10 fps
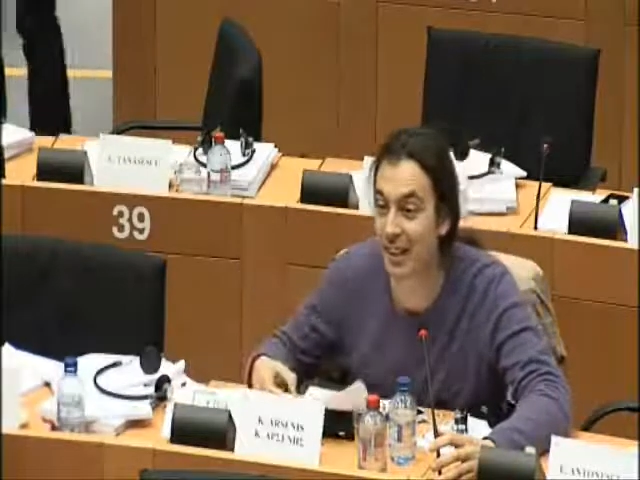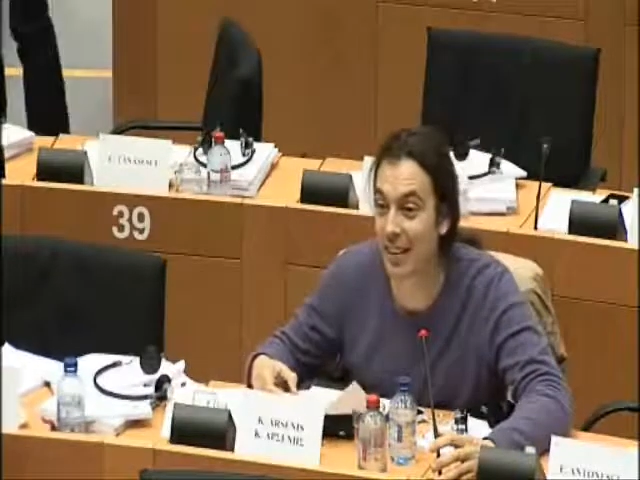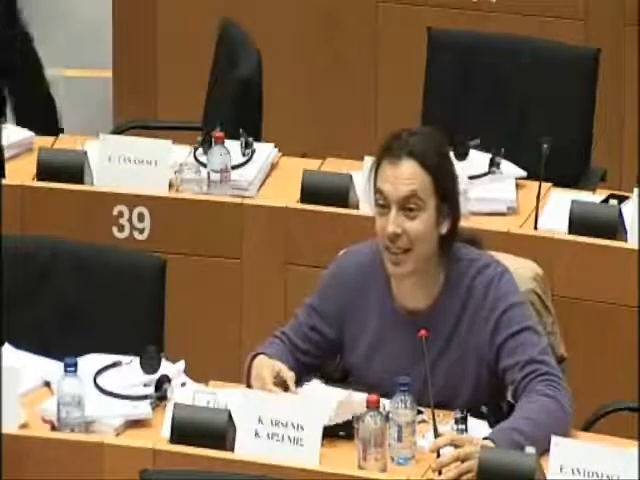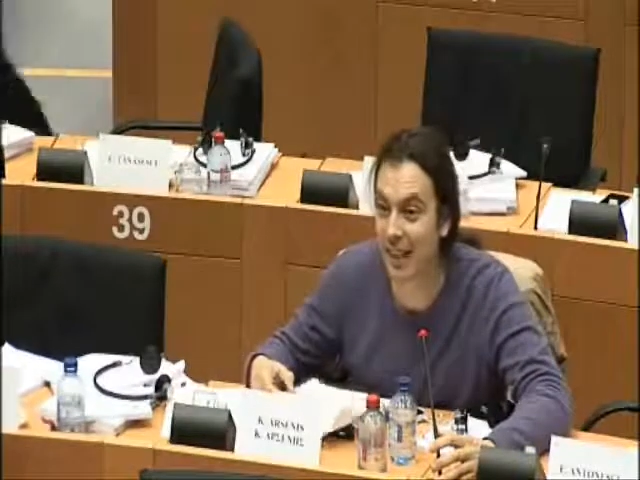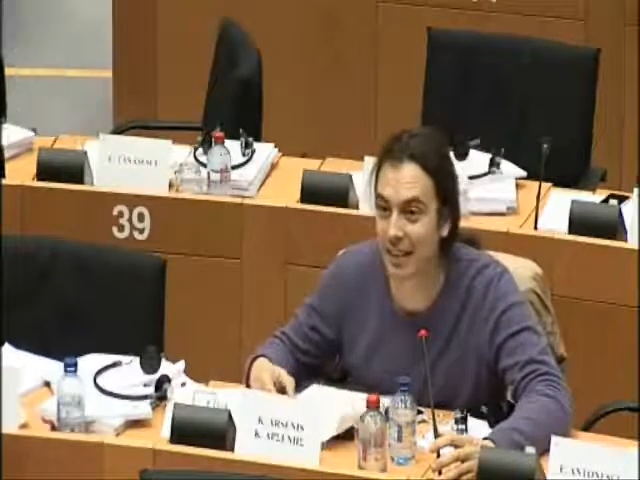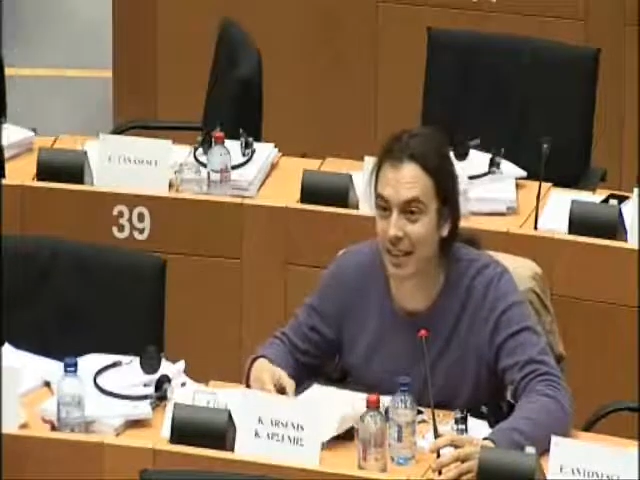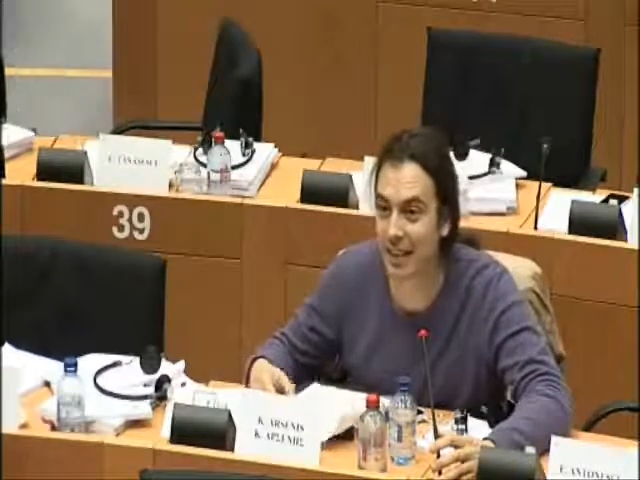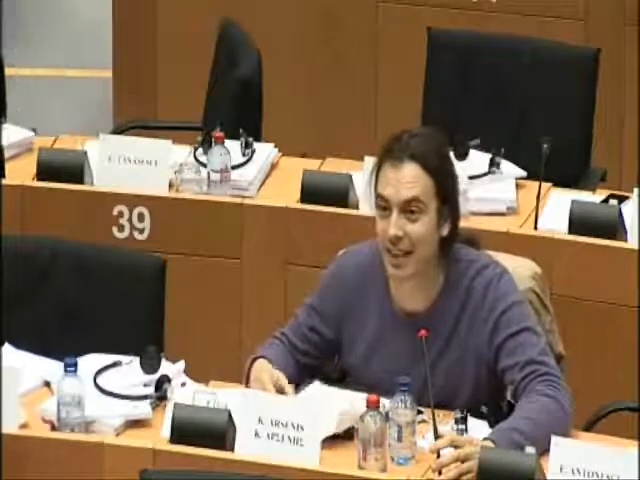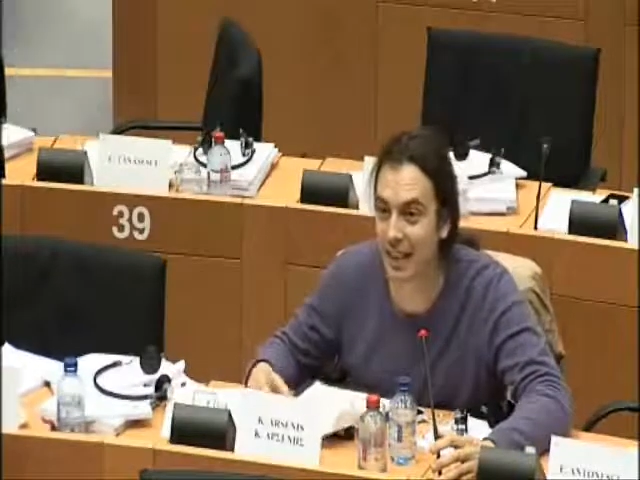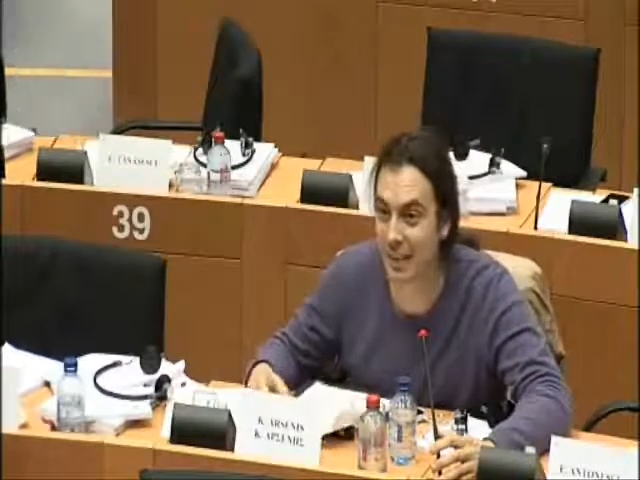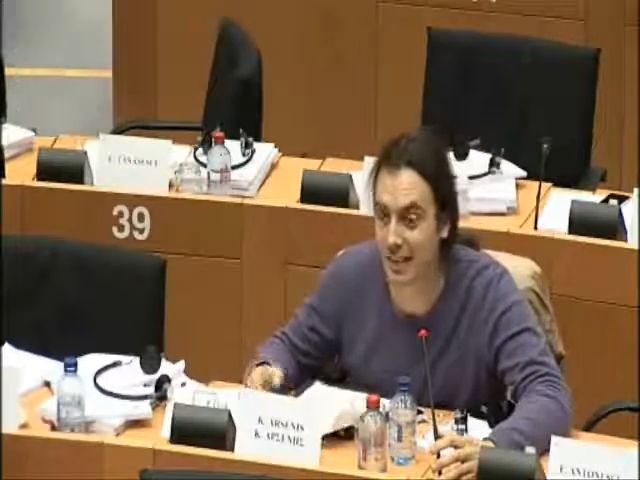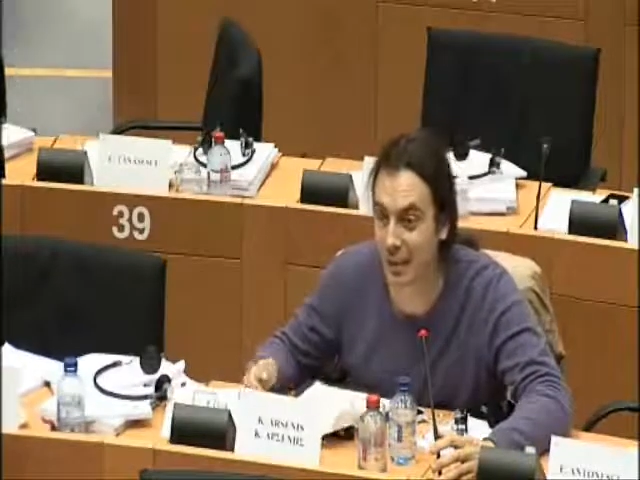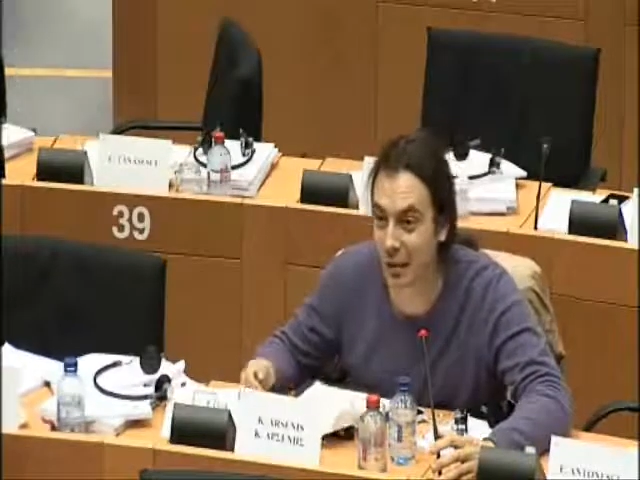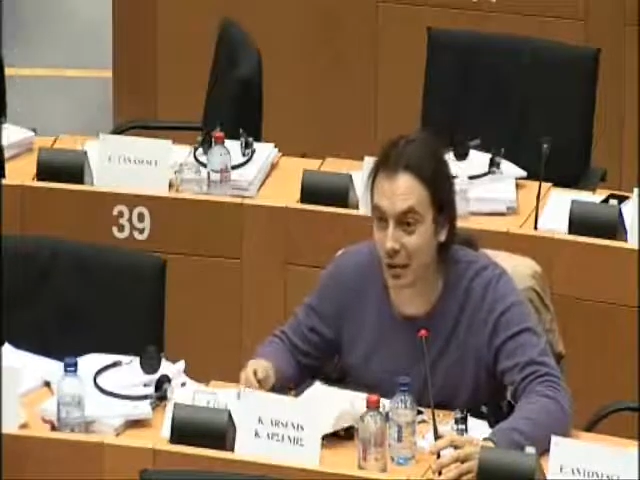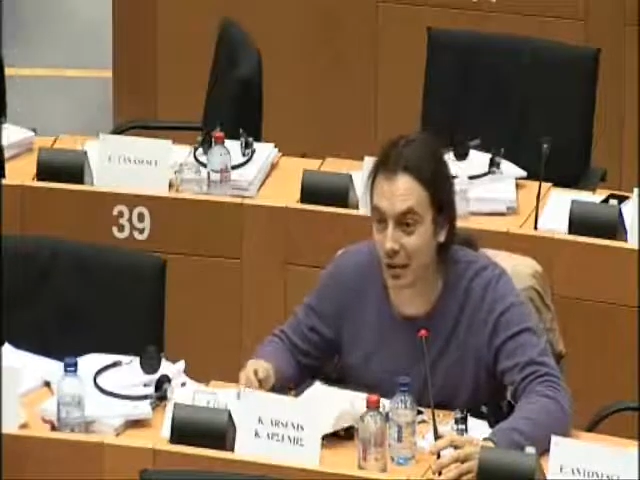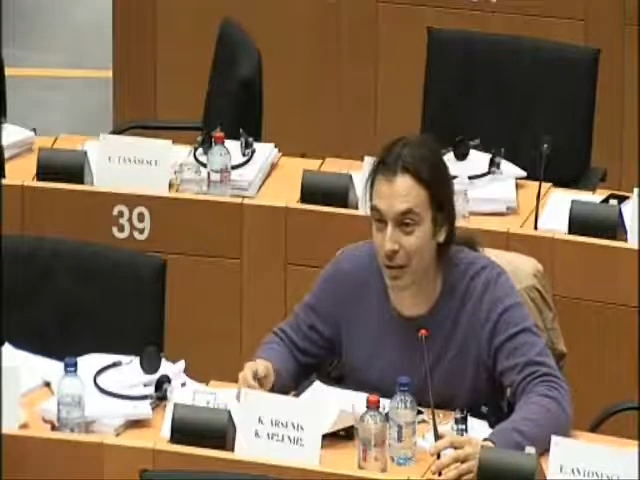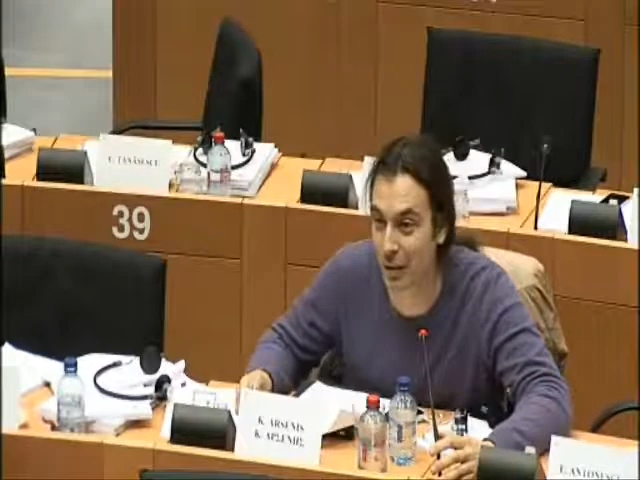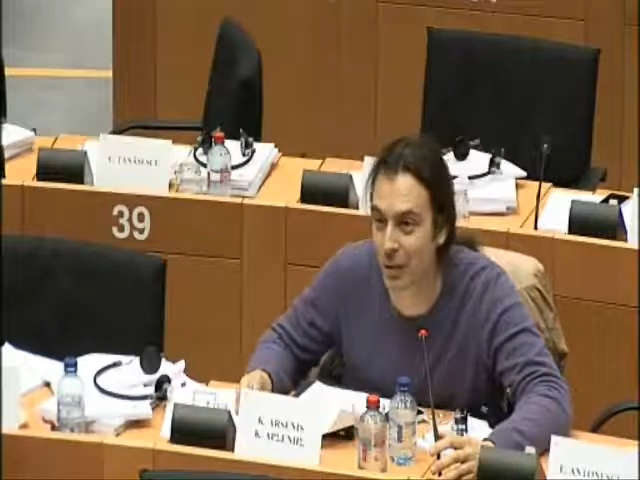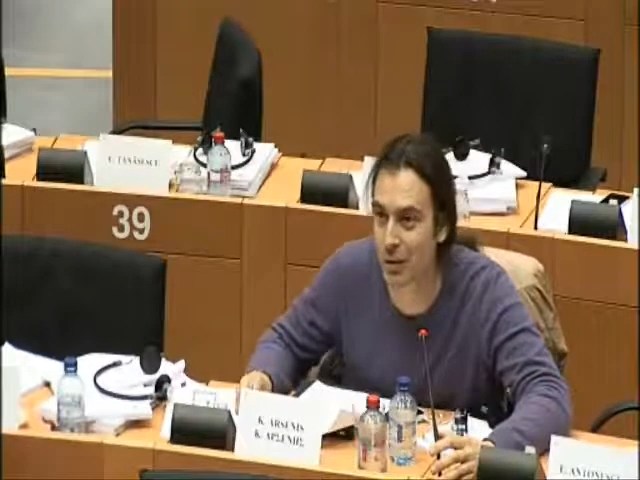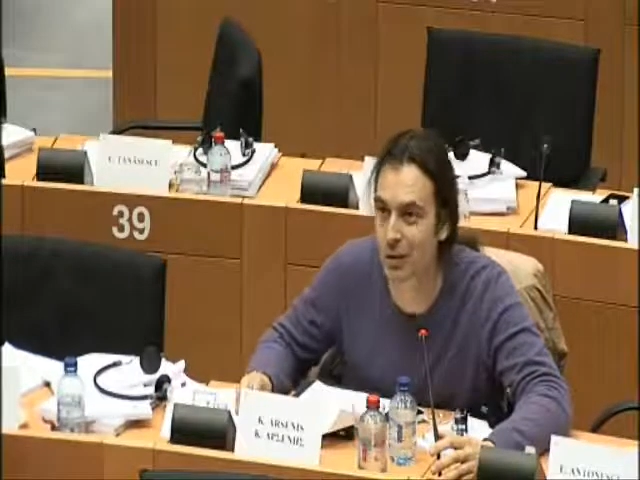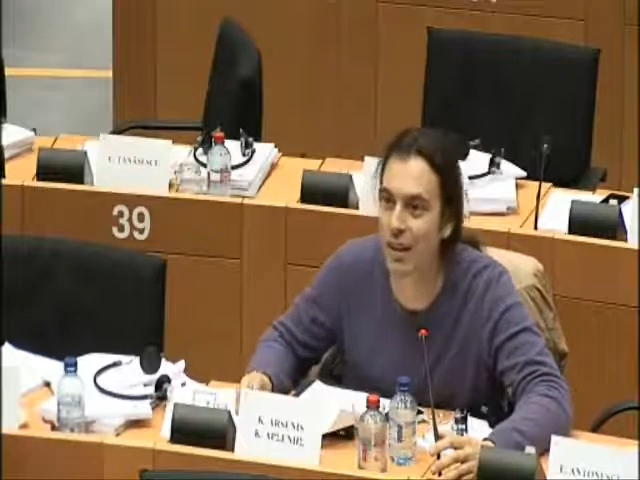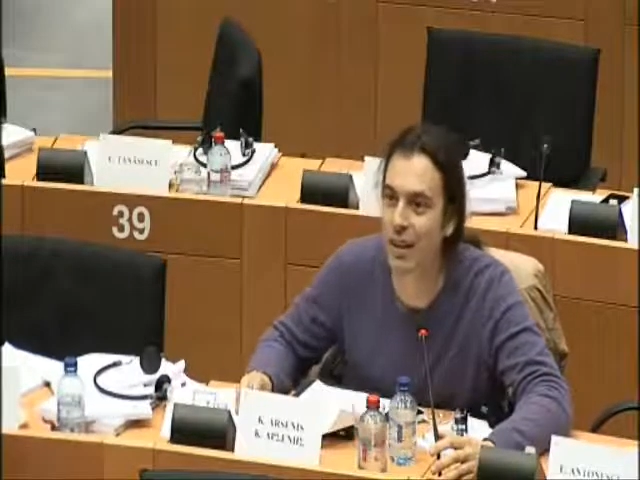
and they raised a series of issues.